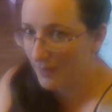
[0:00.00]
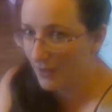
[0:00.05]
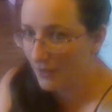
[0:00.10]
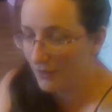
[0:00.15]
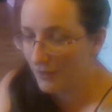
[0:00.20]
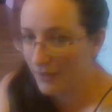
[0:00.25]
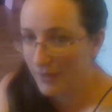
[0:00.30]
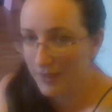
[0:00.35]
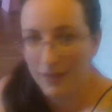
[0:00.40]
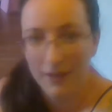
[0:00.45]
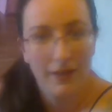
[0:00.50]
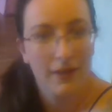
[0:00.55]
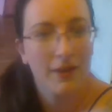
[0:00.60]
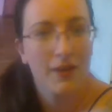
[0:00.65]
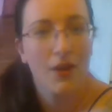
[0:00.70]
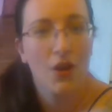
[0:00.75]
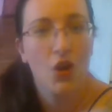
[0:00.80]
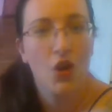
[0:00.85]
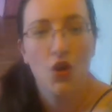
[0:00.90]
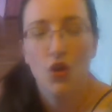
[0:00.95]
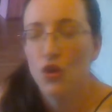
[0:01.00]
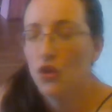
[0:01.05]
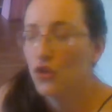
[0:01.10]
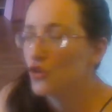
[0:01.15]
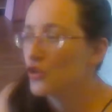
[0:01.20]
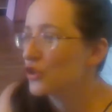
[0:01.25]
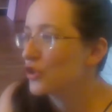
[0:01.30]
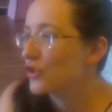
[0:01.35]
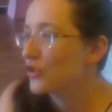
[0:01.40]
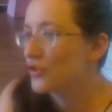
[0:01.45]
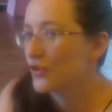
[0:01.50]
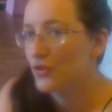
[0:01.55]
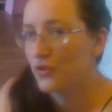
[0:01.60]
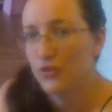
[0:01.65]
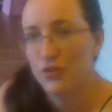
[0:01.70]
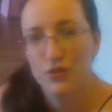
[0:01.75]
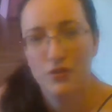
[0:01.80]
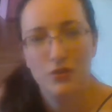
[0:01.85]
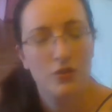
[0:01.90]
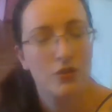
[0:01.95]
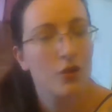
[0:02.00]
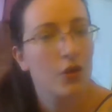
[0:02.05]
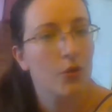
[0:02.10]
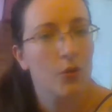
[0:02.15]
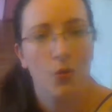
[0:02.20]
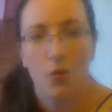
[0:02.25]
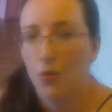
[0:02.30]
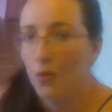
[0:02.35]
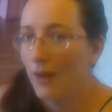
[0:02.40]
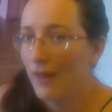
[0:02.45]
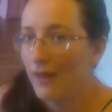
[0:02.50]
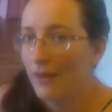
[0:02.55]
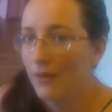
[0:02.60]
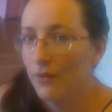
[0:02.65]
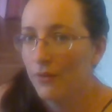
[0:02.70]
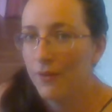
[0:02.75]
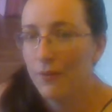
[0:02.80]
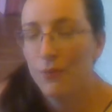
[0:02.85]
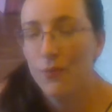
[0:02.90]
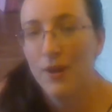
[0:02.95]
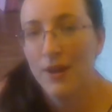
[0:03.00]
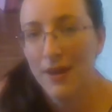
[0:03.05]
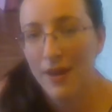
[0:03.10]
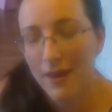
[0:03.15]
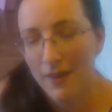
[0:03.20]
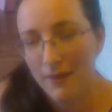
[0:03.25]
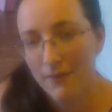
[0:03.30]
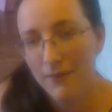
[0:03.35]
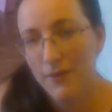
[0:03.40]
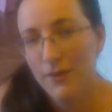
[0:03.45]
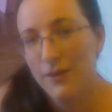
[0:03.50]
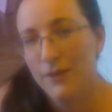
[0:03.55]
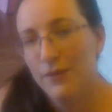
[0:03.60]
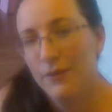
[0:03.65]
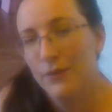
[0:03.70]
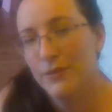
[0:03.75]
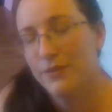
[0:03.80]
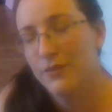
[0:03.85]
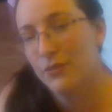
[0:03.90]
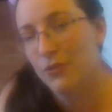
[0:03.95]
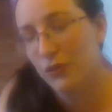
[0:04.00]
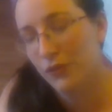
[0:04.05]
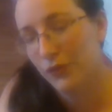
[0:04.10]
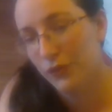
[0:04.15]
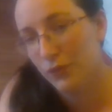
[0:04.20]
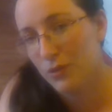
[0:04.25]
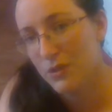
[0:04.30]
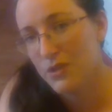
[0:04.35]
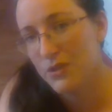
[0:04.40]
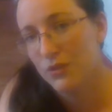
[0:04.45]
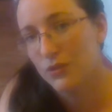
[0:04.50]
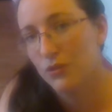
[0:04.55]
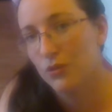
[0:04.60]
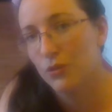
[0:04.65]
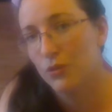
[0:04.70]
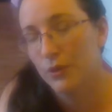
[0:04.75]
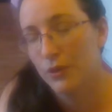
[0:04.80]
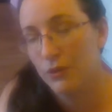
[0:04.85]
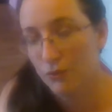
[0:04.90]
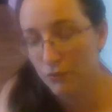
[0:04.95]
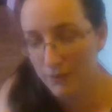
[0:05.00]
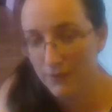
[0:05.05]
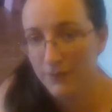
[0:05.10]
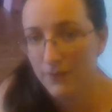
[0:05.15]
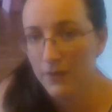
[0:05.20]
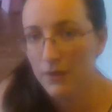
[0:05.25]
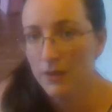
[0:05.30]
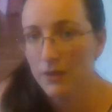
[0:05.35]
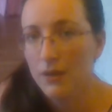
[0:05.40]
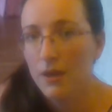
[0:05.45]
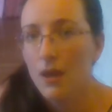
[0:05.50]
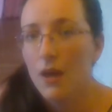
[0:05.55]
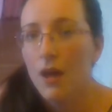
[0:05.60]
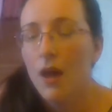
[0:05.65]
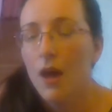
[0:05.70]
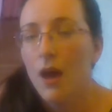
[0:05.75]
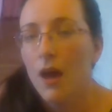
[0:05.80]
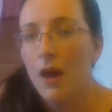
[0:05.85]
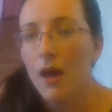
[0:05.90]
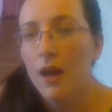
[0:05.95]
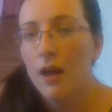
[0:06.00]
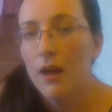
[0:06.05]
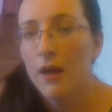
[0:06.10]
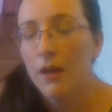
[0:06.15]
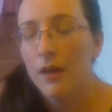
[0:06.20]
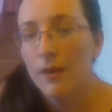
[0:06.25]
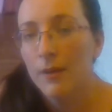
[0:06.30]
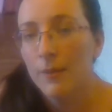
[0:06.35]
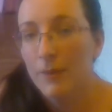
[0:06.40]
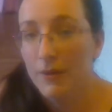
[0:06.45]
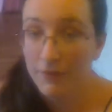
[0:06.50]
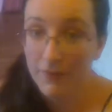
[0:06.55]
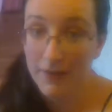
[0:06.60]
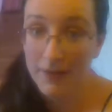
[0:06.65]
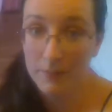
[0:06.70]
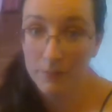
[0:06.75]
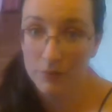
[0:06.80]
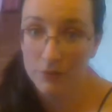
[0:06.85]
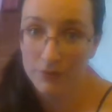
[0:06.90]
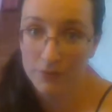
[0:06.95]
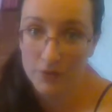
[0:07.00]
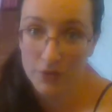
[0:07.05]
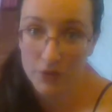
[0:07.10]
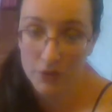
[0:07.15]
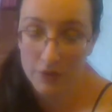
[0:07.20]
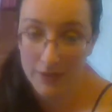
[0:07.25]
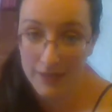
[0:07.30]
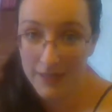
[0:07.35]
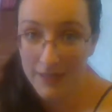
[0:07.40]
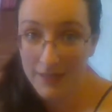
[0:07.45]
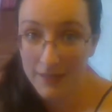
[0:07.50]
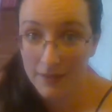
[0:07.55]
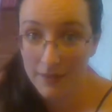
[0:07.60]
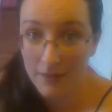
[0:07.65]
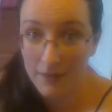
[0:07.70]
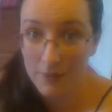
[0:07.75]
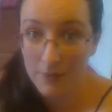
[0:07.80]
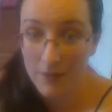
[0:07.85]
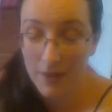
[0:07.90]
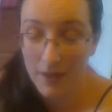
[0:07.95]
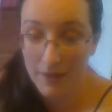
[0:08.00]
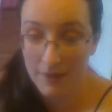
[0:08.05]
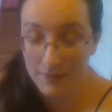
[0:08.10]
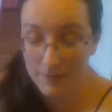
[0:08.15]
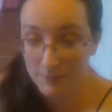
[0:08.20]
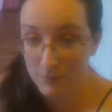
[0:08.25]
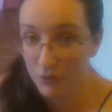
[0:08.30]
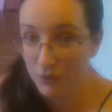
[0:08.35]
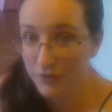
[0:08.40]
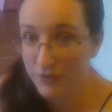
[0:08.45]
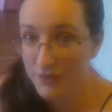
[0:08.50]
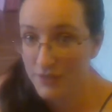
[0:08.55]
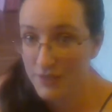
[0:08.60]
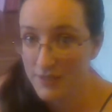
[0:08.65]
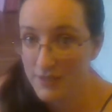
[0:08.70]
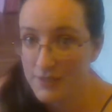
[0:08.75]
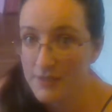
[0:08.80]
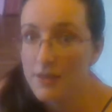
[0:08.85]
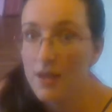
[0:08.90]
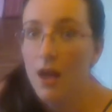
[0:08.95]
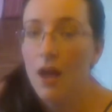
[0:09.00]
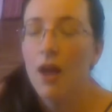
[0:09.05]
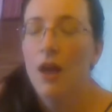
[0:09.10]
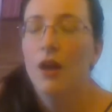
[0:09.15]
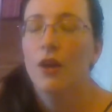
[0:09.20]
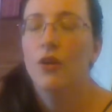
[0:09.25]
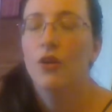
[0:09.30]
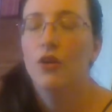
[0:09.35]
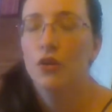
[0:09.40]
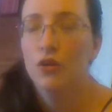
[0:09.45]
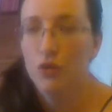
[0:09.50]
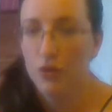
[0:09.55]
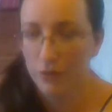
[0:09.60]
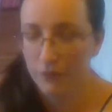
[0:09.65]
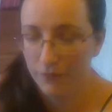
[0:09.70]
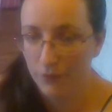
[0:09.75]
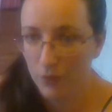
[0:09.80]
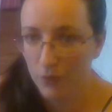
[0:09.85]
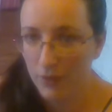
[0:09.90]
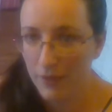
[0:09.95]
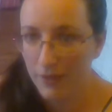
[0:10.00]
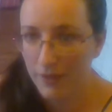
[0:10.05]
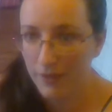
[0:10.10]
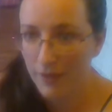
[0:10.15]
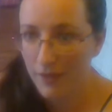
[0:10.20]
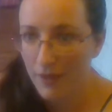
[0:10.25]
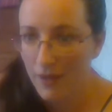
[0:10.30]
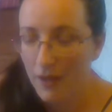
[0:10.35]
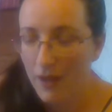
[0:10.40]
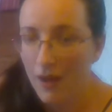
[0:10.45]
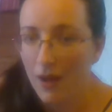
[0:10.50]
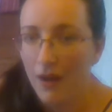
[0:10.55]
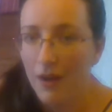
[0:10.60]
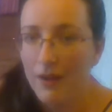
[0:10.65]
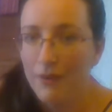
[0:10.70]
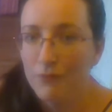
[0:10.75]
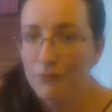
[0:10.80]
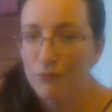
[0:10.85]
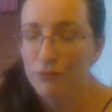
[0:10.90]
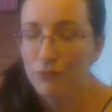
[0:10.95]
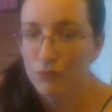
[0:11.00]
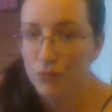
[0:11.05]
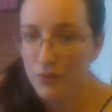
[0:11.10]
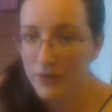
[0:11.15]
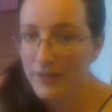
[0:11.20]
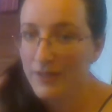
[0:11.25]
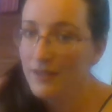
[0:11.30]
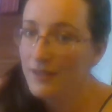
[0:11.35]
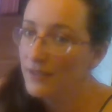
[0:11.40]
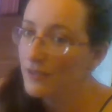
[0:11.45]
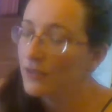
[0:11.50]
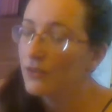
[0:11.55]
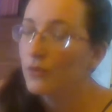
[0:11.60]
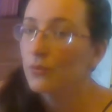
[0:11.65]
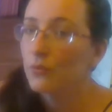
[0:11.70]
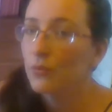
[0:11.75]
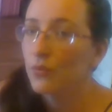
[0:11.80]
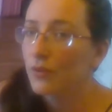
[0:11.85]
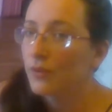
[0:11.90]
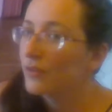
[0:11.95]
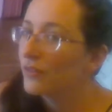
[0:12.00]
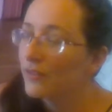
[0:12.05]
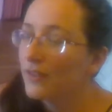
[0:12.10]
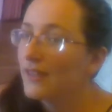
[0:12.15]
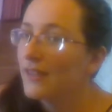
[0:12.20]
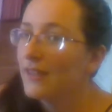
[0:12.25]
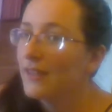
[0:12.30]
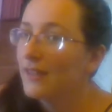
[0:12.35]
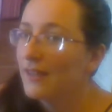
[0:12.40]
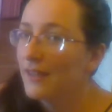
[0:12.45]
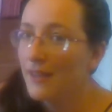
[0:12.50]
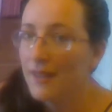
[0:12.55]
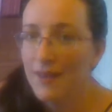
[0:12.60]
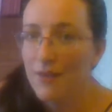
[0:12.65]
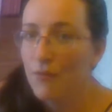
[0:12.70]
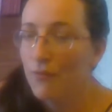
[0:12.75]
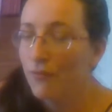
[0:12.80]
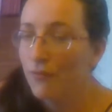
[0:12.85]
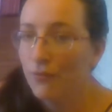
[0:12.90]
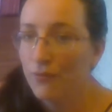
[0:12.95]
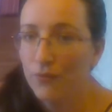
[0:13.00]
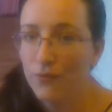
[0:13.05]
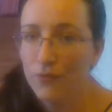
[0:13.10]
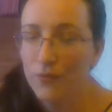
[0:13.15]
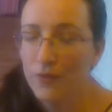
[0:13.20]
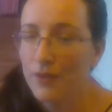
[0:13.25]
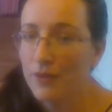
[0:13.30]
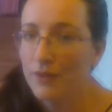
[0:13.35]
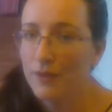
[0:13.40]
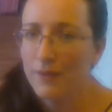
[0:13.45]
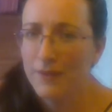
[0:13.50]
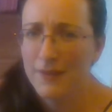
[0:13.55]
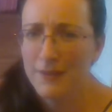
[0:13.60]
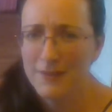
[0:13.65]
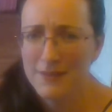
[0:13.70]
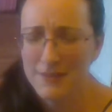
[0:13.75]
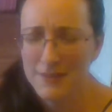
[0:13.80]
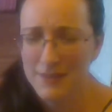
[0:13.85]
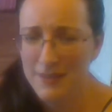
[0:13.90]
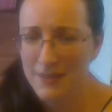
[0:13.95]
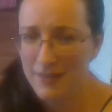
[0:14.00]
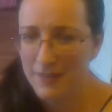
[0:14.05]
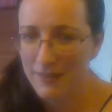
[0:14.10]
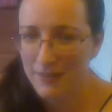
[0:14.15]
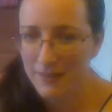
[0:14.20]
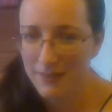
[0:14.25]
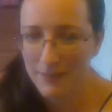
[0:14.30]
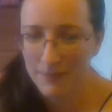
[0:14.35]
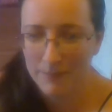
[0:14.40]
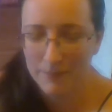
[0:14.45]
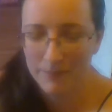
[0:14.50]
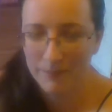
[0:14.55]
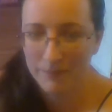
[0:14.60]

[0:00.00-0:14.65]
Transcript: Okay, just go all out. Whenever there is a Nosceros or a Griffin available for you to hit as monsters, go for it. I really don't want to see if, there's the